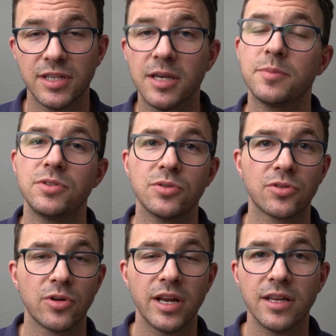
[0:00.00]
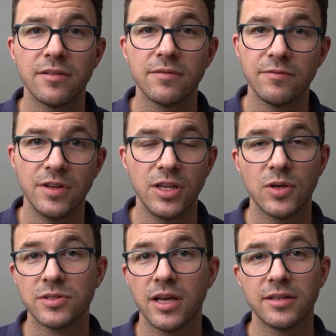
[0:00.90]
tips, you're creating
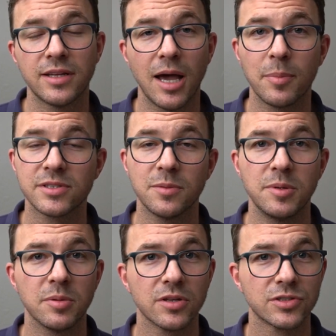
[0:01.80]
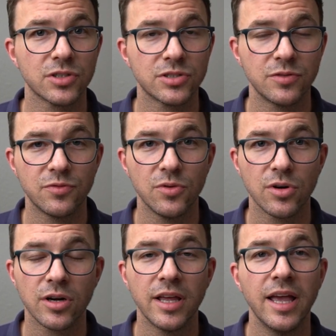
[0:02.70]
videos on topics that people are searching
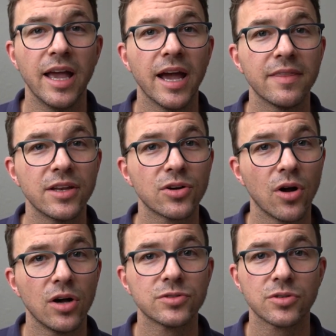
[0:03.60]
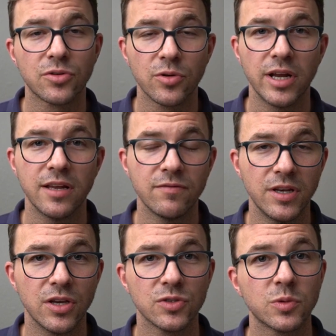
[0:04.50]
for, and then you're also creating
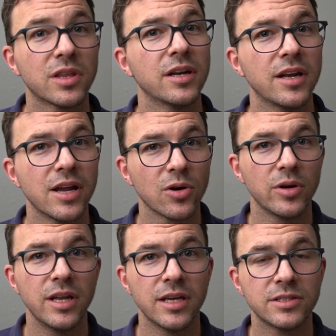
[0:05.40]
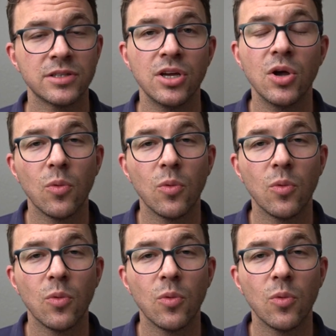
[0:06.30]
videos within a narrow niche.